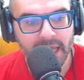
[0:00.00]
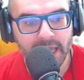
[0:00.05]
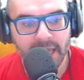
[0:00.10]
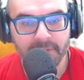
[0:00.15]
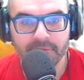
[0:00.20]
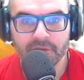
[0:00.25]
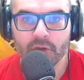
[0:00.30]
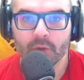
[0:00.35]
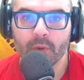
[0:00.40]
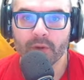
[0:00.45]

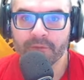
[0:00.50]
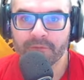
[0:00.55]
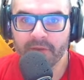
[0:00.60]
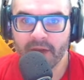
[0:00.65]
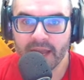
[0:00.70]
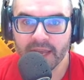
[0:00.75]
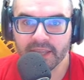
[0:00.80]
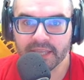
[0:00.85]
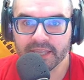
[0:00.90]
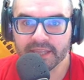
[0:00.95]
If you are
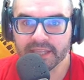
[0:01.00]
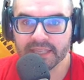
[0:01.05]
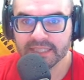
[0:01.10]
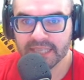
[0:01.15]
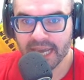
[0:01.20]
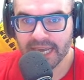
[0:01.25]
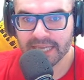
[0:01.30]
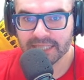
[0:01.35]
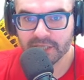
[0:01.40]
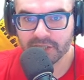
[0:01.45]
filing this
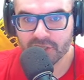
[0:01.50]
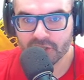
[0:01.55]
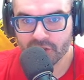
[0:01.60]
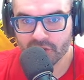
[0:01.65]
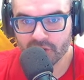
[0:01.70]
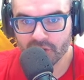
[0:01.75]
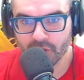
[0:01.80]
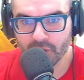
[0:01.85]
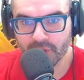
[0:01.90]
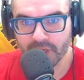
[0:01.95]
as a
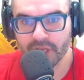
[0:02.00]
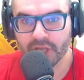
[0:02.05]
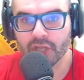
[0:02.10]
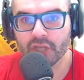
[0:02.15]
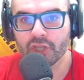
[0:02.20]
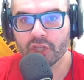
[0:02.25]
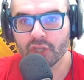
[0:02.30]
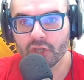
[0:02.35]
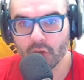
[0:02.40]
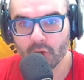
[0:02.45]
student,
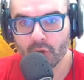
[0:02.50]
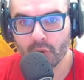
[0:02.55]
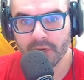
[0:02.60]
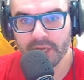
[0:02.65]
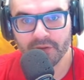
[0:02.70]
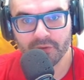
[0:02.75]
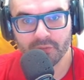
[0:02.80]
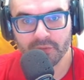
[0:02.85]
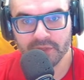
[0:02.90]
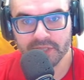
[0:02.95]
you
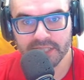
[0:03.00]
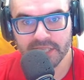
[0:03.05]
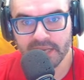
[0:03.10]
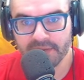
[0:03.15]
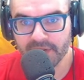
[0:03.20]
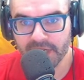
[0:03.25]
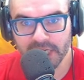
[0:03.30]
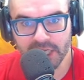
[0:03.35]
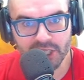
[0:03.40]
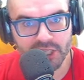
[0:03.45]
didn't
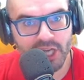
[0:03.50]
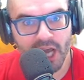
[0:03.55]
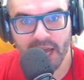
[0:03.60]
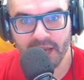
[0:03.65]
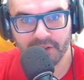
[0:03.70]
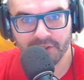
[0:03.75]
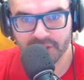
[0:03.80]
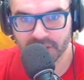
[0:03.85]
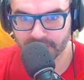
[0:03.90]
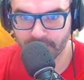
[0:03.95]
receive any
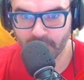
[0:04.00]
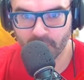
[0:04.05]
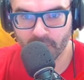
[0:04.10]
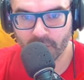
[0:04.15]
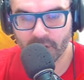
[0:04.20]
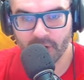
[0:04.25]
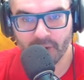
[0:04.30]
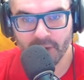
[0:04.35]
child support.